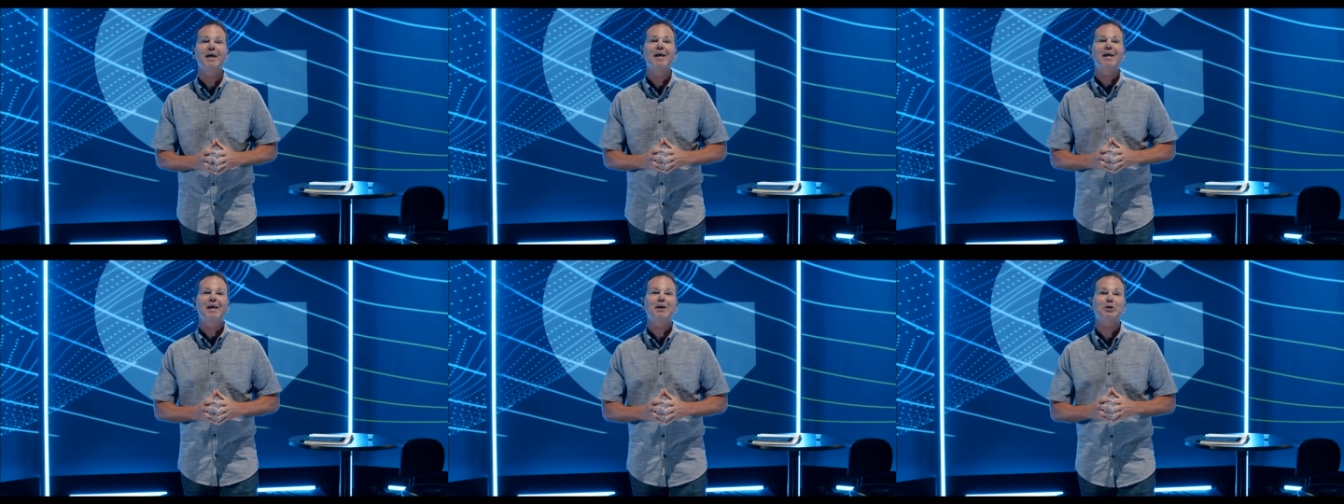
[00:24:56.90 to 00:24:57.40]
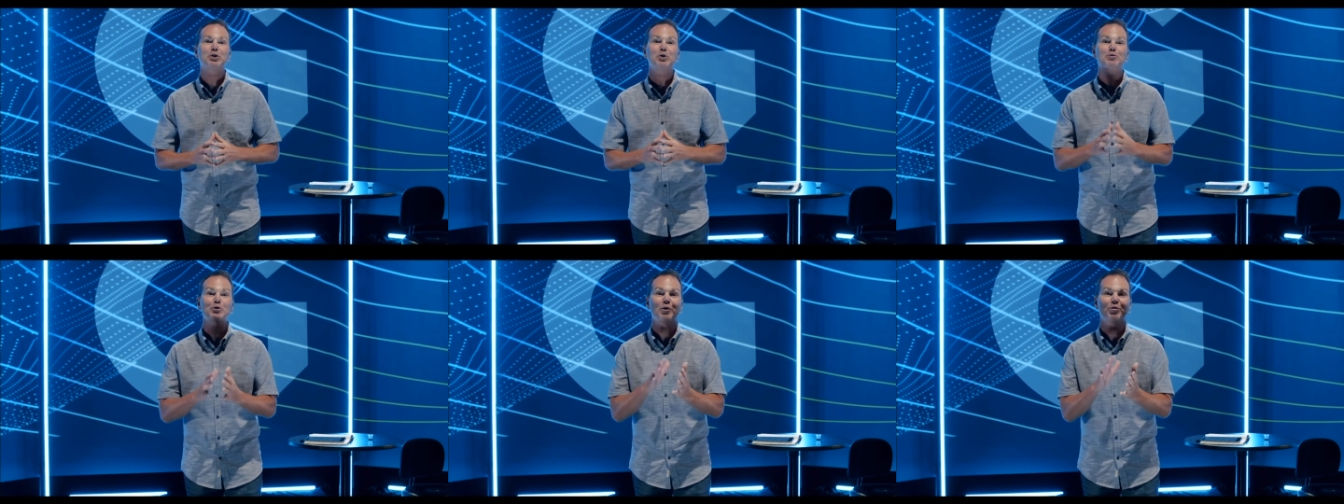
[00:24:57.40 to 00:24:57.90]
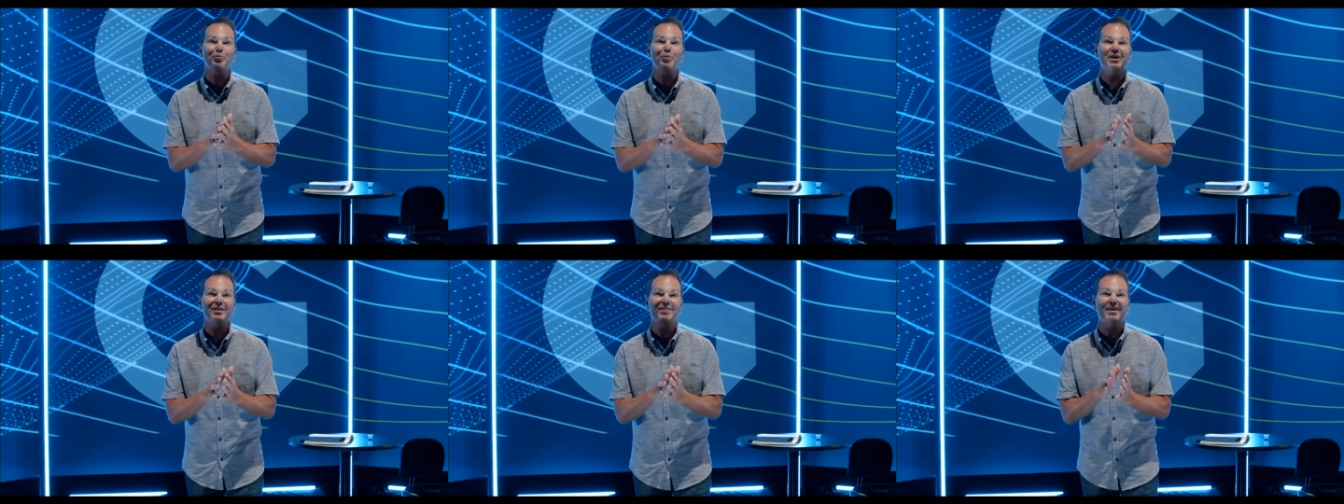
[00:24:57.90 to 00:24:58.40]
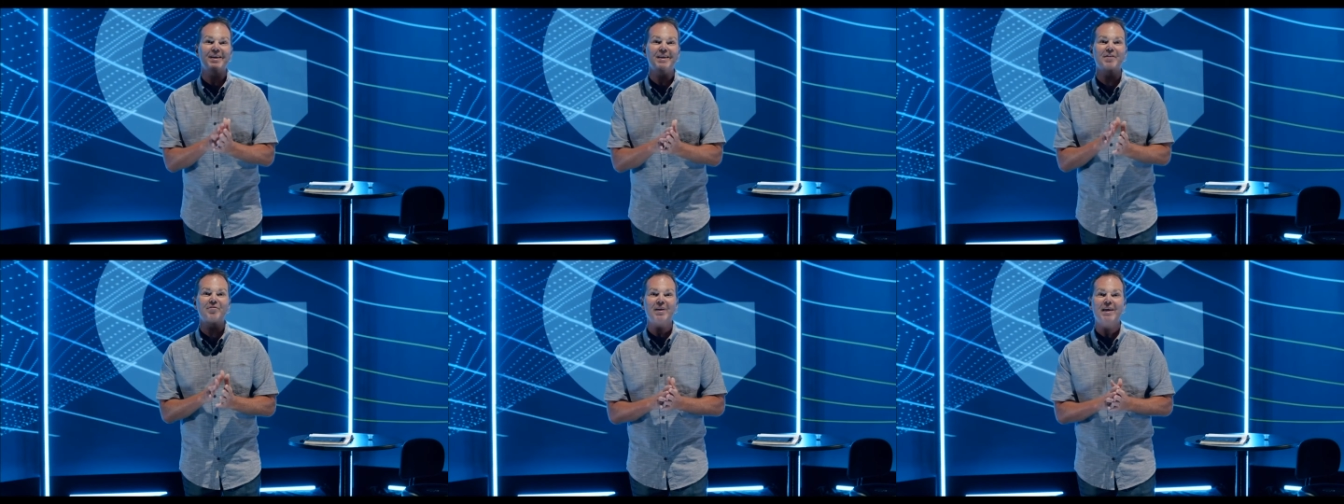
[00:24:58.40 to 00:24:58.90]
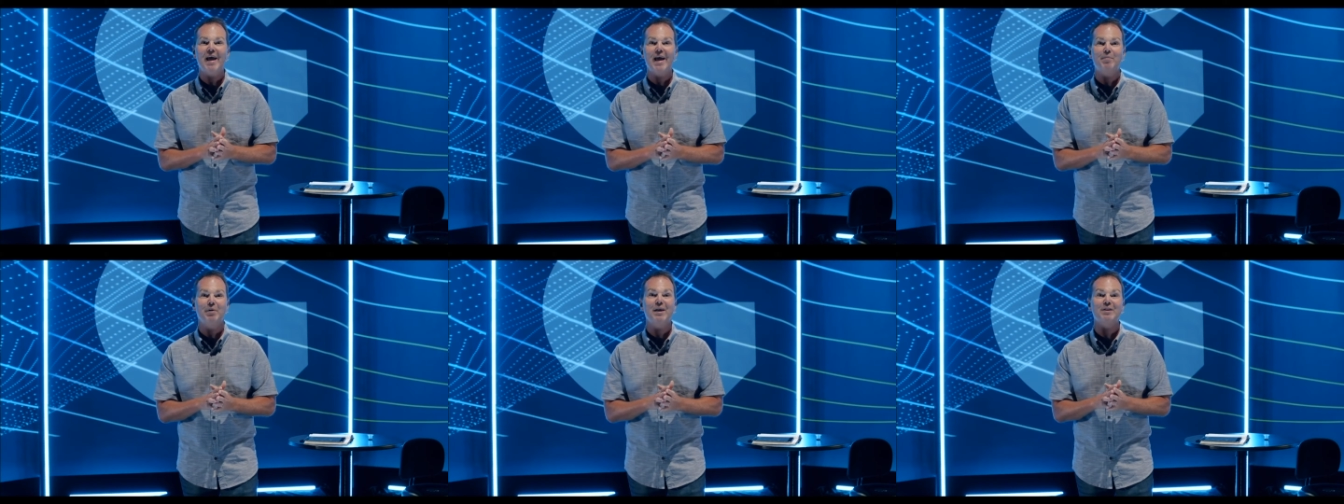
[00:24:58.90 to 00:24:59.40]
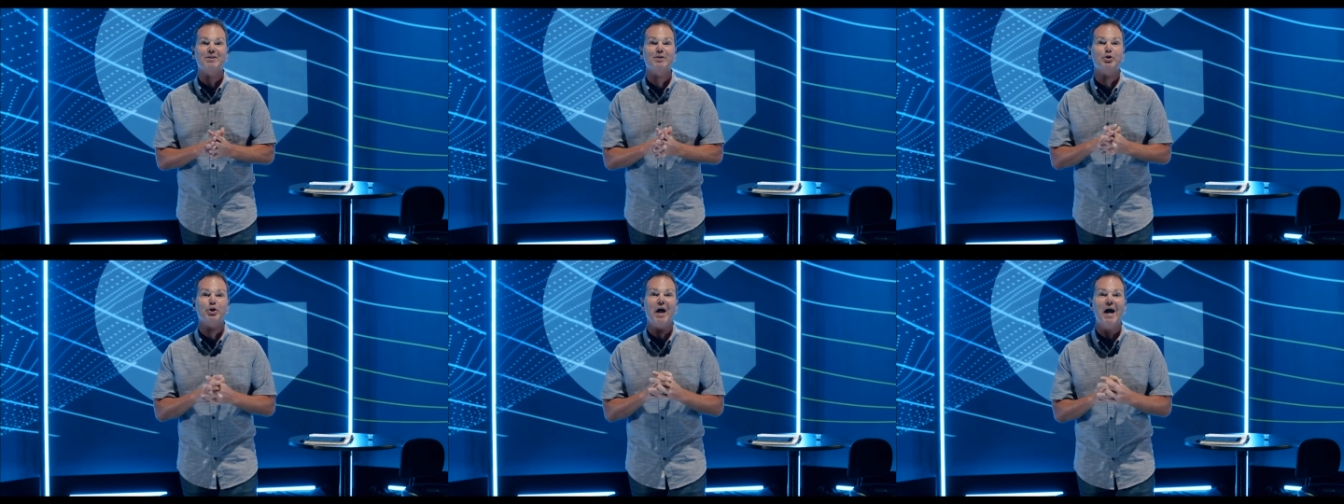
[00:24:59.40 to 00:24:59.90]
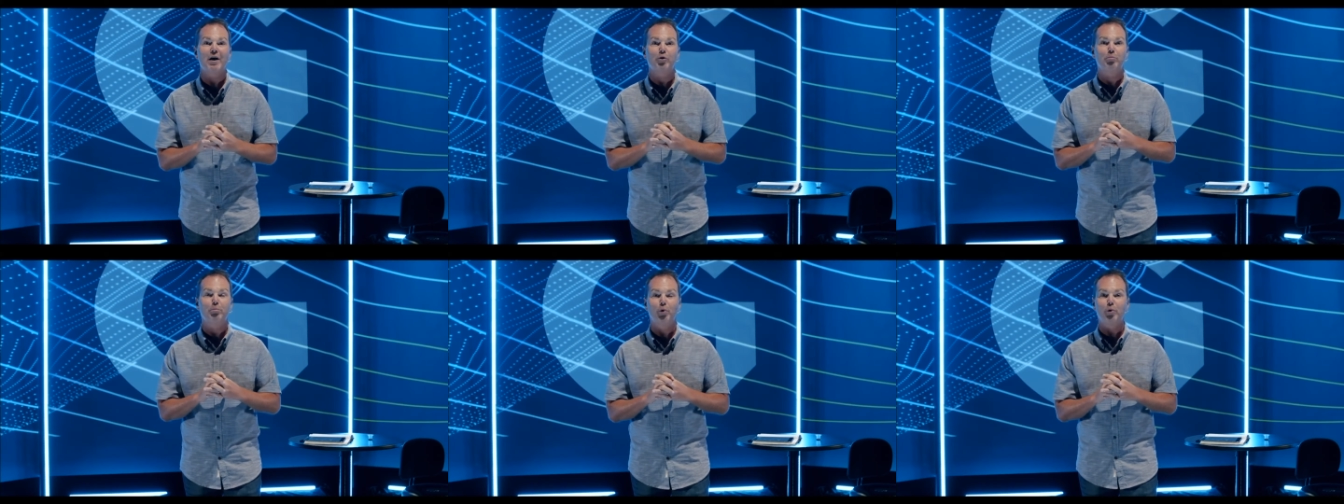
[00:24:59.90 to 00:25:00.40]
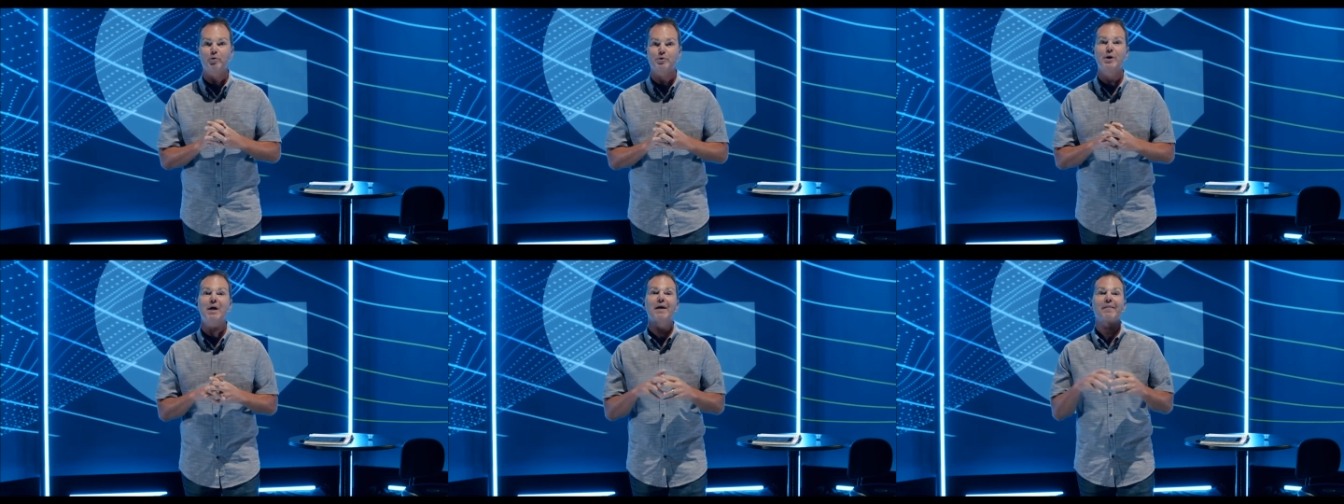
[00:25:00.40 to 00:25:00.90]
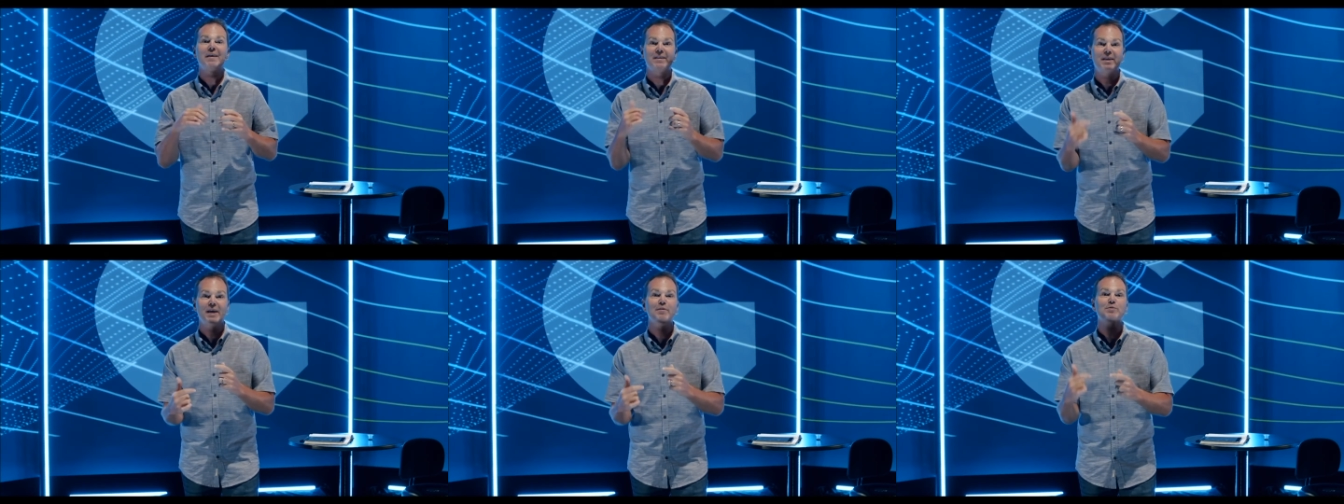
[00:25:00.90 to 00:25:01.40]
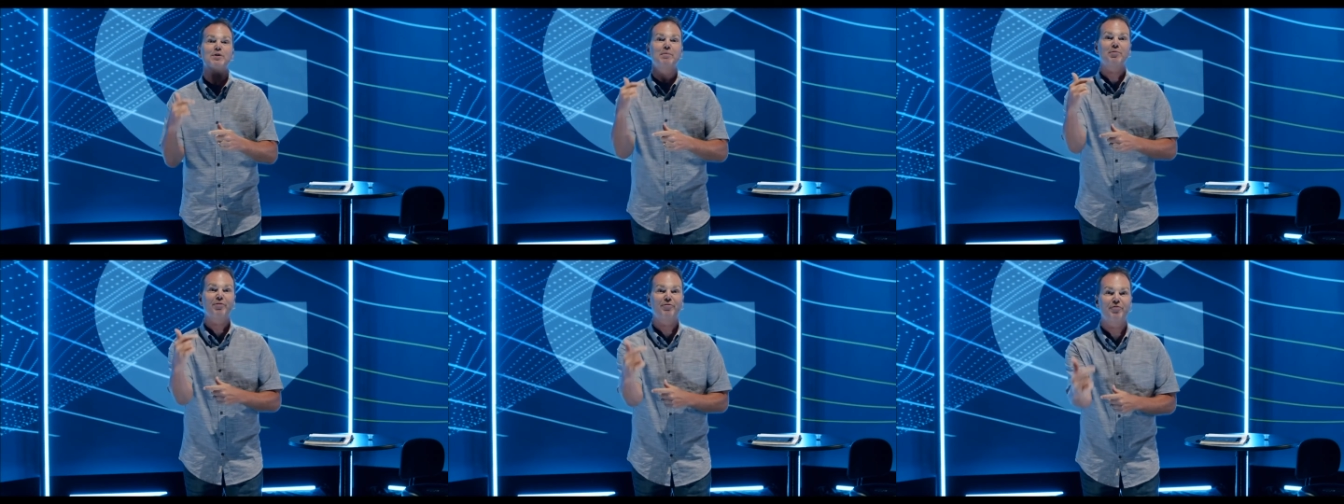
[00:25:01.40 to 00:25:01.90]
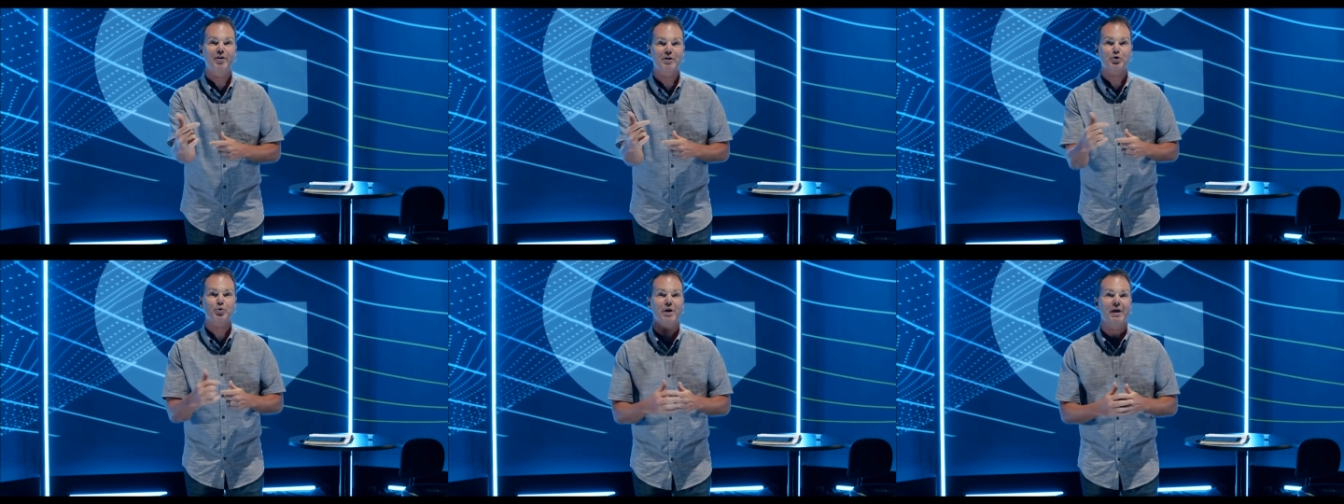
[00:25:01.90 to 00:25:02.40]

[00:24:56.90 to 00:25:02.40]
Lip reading: He shoots a three at the end of a game against the Chicago Bulls that gives them the victory.